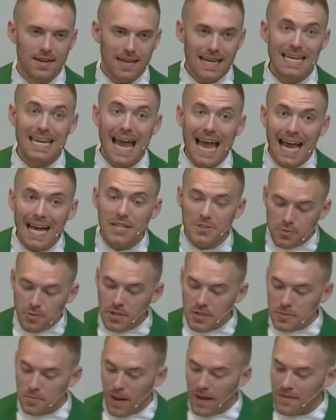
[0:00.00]
And as
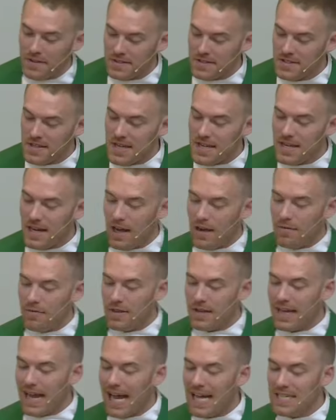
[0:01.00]
we spread the seed of
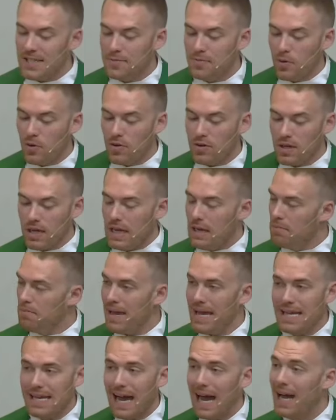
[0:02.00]
the gospel,
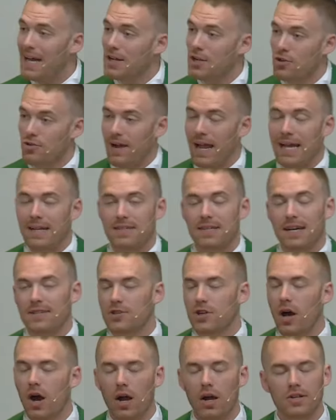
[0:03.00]
may God grant
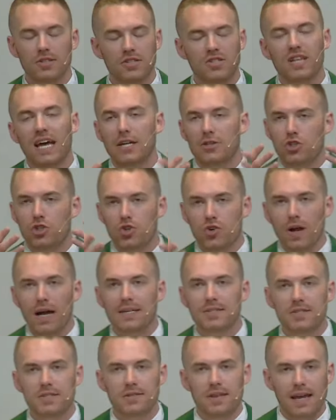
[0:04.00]
us hearts that
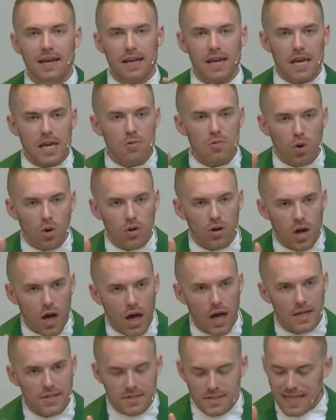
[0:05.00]
trust that He will
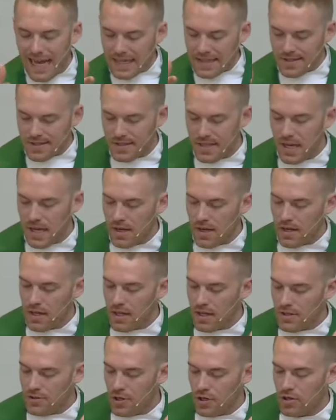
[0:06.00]
cause that
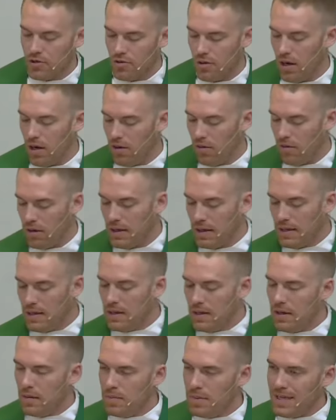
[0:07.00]
seed to grow.
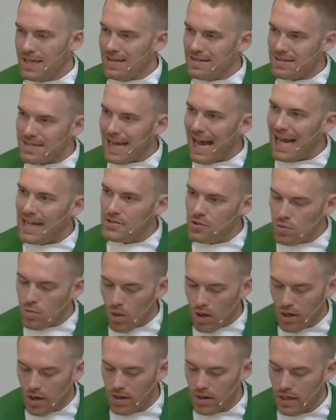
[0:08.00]
Because God's
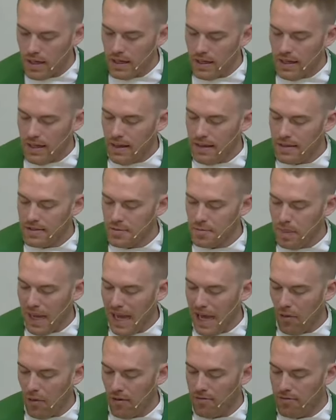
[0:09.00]
word is
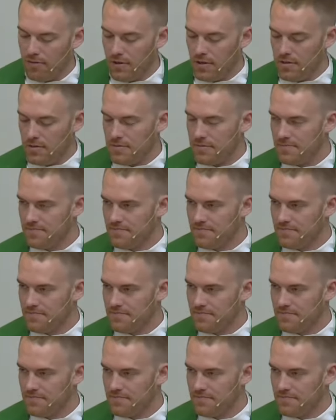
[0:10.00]
powerful.